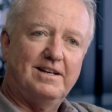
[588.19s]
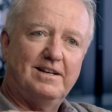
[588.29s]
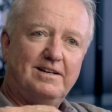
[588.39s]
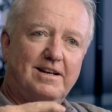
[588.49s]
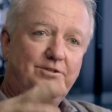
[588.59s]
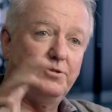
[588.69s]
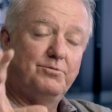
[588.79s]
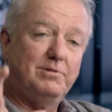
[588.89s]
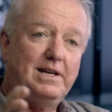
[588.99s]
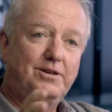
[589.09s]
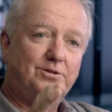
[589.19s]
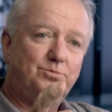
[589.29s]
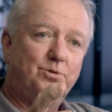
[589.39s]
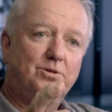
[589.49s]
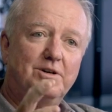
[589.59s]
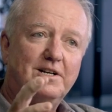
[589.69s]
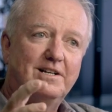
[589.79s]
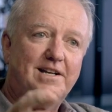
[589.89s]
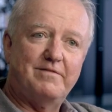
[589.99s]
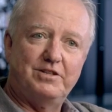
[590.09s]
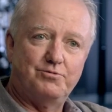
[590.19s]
uh, and do really good work and have